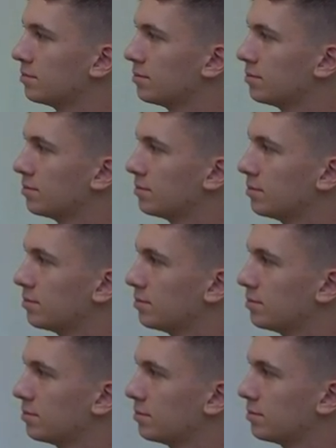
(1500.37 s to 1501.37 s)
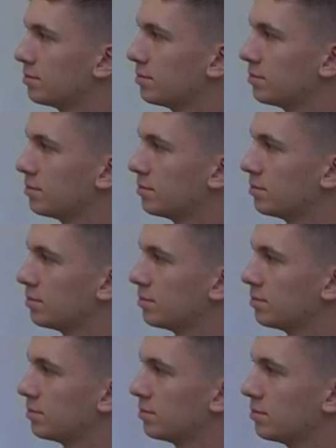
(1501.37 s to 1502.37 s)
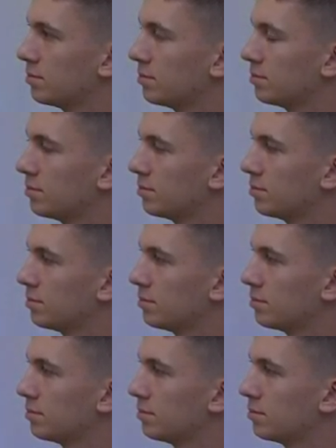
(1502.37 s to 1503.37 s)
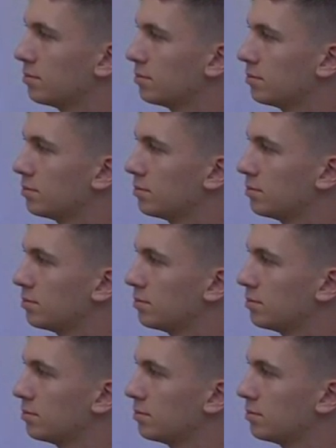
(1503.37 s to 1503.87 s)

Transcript: [no speech]